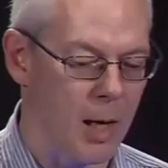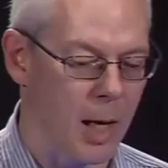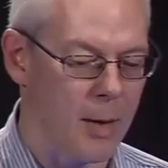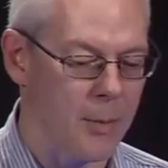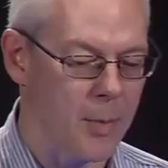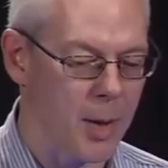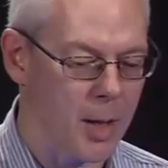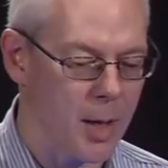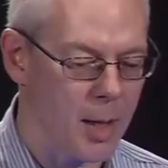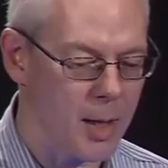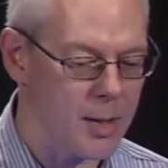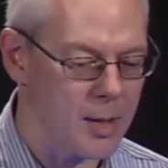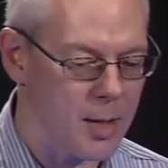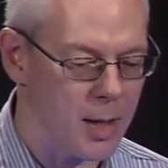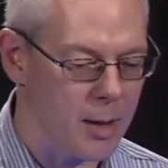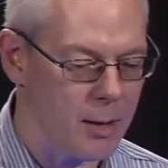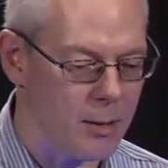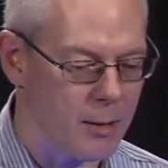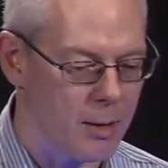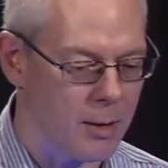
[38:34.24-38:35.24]
IPI
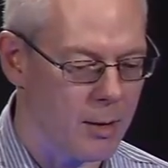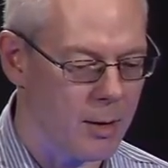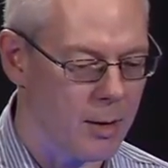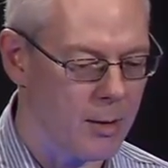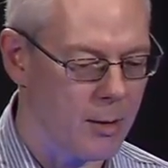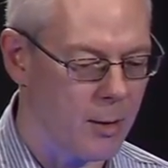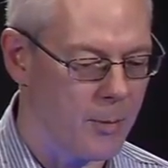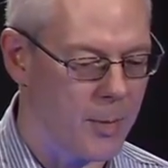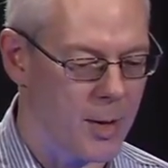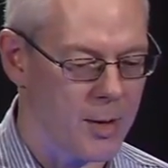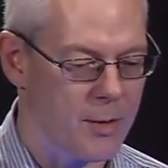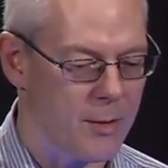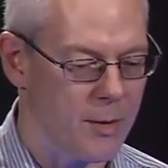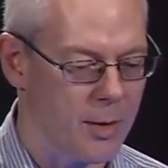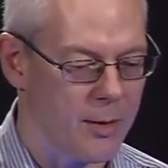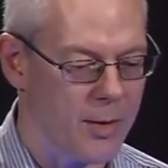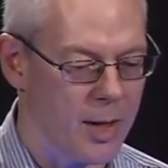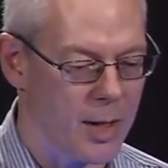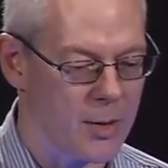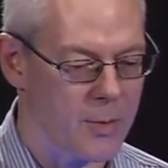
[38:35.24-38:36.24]
tier and a whole bunch of
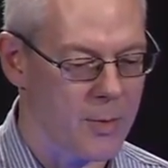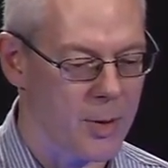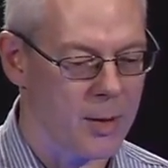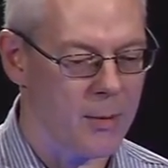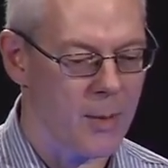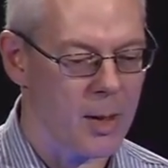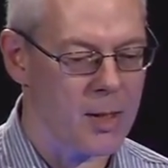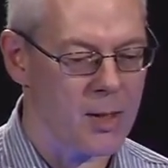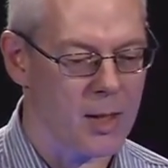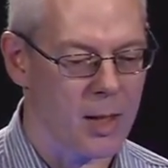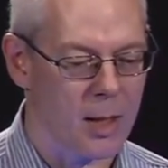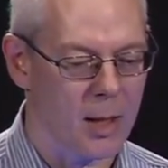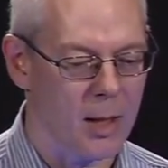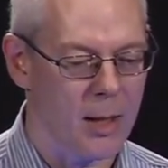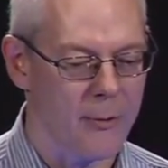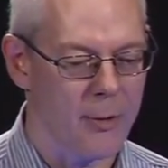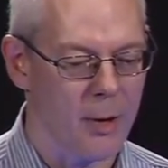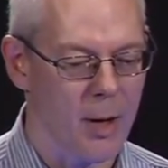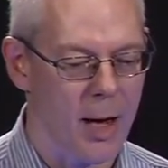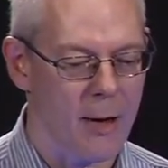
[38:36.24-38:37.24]
other things. But basically,
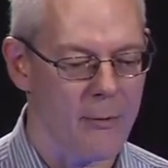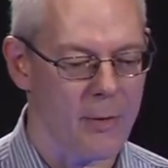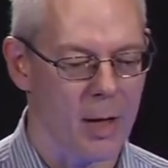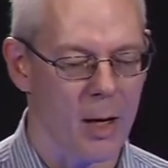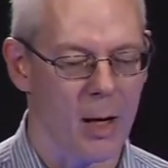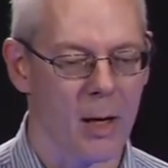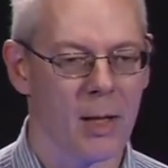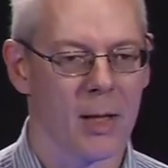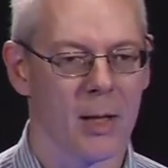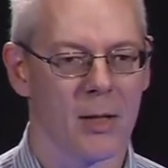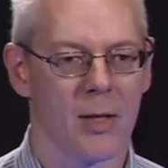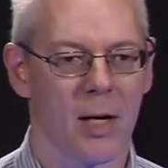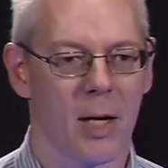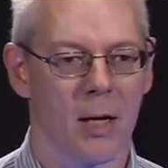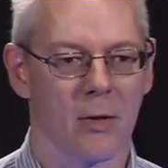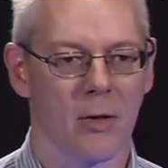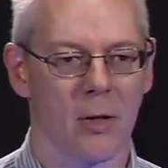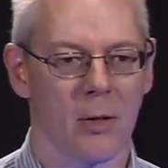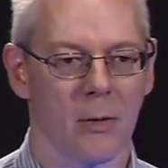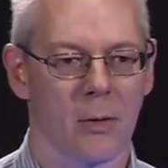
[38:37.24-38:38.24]
if you have an
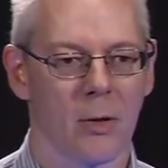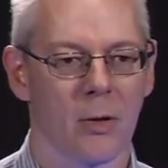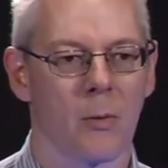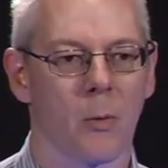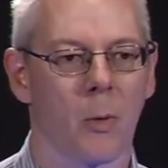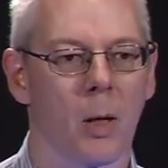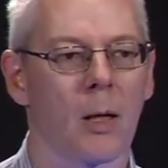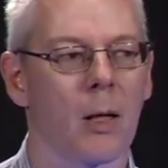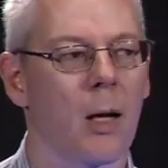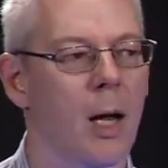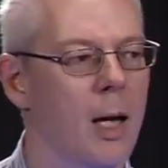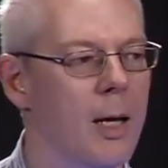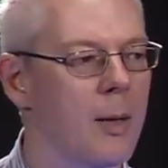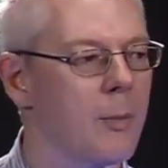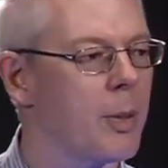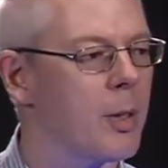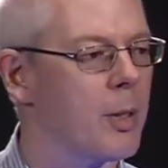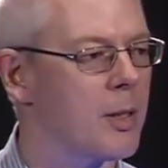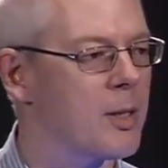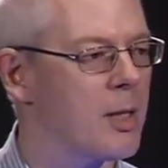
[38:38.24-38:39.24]
architecture, just 1 line
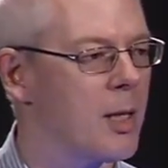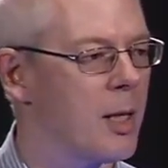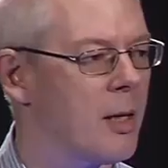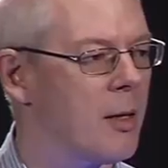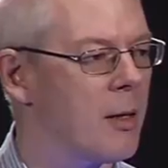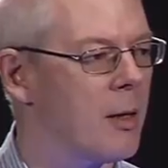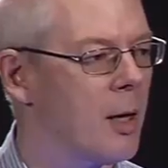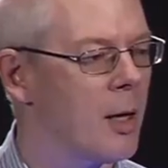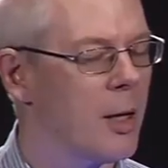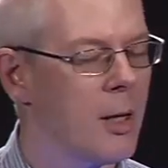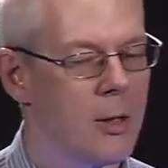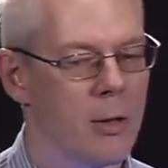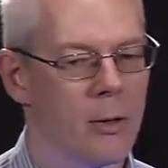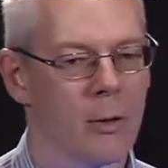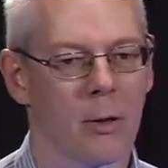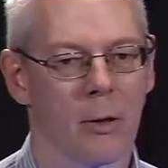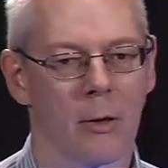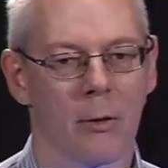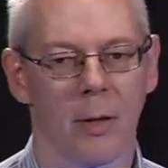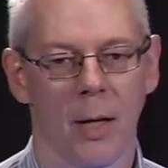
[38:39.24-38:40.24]
per tier, you
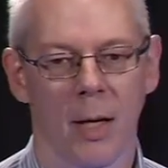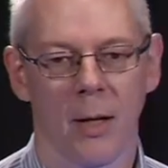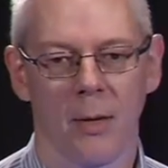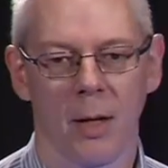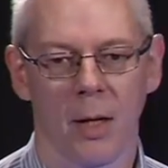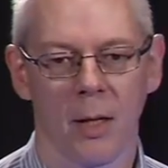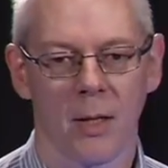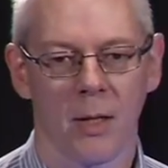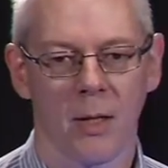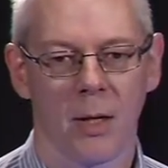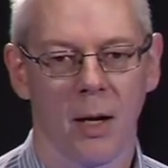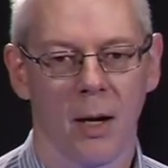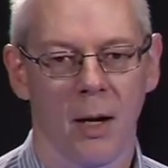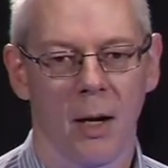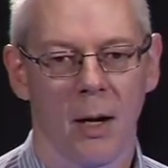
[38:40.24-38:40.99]
can create this.